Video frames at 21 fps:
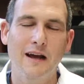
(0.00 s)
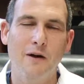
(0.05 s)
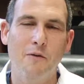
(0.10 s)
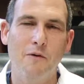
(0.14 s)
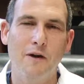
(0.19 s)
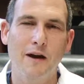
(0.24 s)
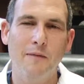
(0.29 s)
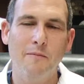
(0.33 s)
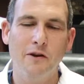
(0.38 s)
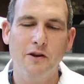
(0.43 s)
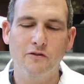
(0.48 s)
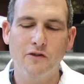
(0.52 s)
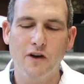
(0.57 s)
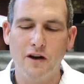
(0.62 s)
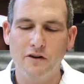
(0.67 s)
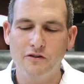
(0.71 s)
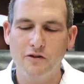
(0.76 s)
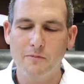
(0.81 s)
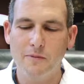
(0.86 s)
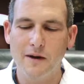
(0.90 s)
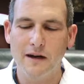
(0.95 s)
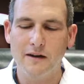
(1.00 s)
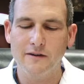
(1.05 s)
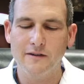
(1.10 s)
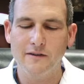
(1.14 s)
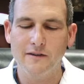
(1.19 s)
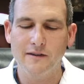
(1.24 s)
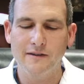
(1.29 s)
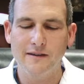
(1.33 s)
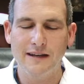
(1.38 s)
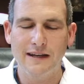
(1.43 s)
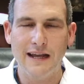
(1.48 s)
What I'm going to talk to you about
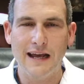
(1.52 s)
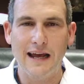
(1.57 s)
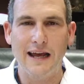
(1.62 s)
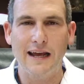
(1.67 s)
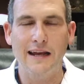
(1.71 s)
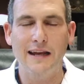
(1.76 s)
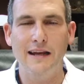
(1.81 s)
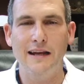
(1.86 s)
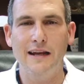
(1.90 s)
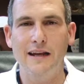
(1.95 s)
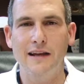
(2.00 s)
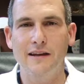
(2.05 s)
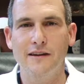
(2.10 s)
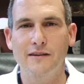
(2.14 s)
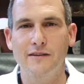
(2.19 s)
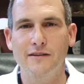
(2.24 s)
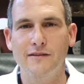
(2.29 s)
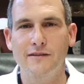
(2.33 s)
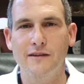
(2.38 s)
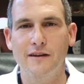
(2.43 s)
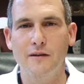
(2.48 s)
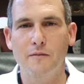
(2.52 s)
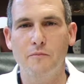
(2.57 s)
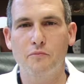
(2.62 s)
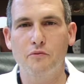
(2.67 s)
today is